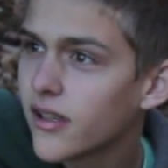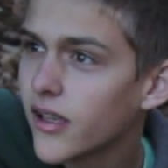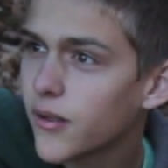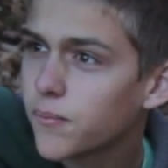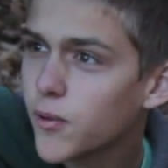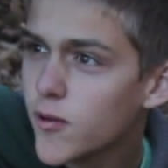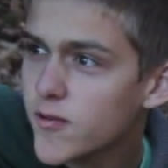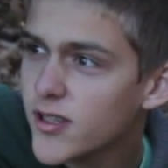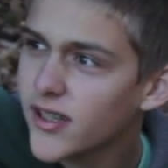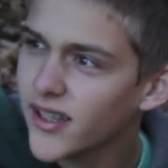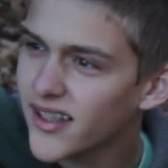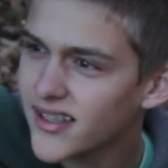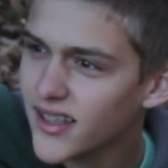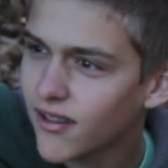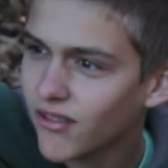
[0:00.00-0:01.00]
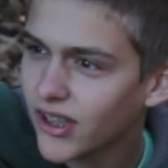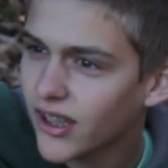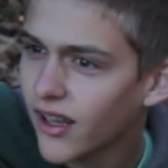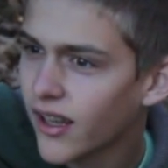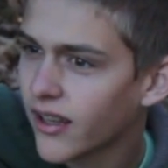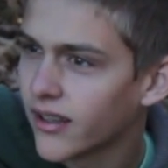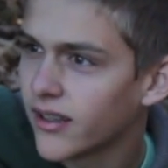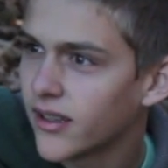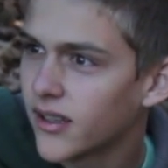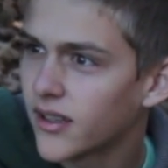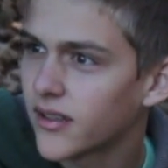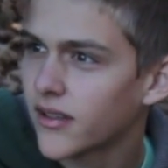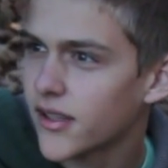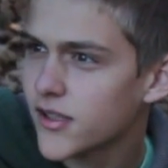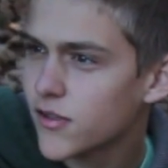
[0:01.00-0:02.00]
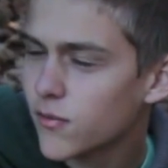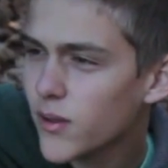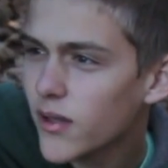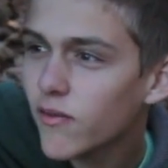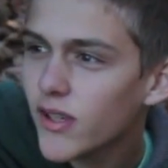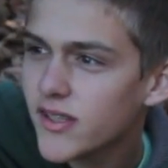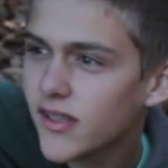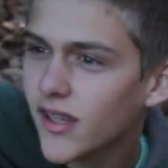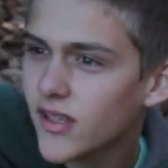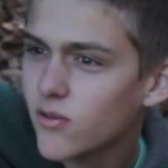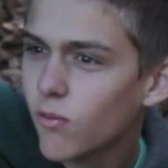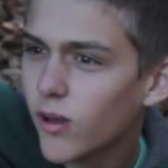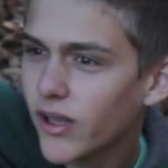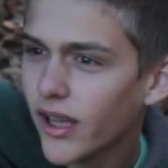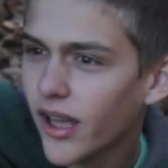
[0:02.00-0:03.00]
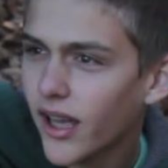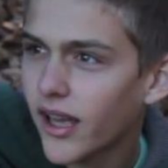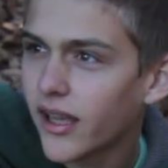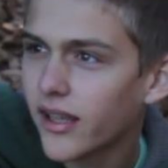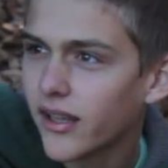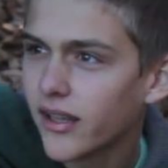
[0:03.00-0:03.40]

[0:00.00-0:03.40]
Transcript: It proves that he doesn't have a gun. That's three of us against one guy.